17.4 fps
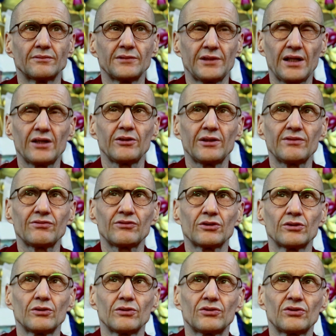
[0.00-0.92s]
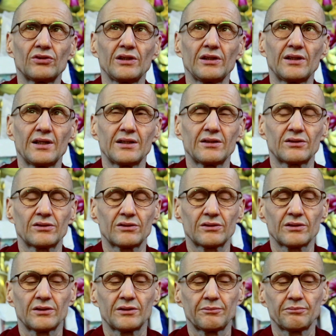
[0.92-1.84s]
Yeah, you have to see
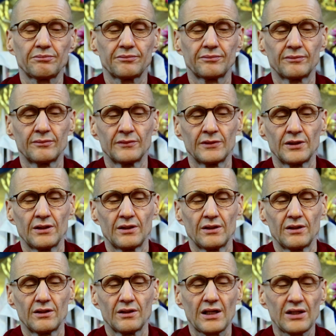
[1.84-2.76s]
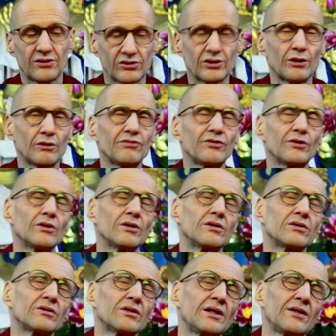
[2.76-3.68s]
that's unskillful
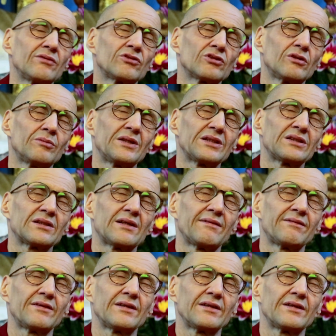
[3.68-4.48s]
to have so much suffering.